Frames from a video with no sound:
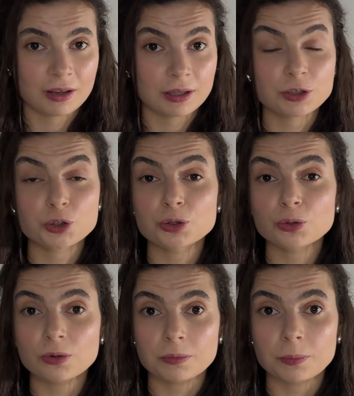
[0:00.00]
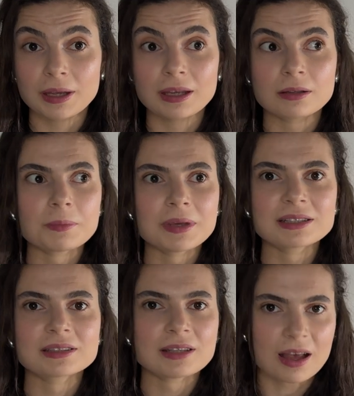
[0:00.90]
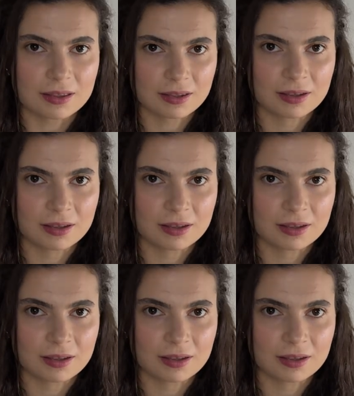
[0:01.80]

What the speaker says: and it shouldn't be, it means death.